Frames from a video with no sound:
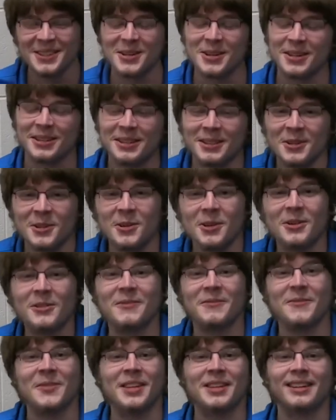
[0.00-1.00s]
you're on
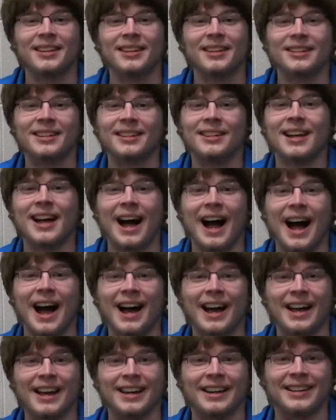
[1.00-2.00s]
camera!
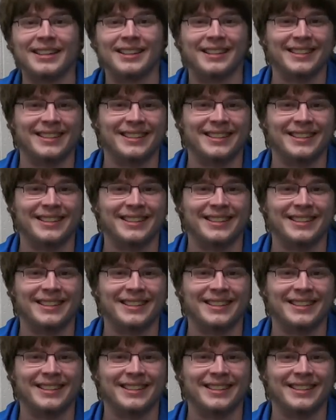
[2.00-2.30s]
Hi!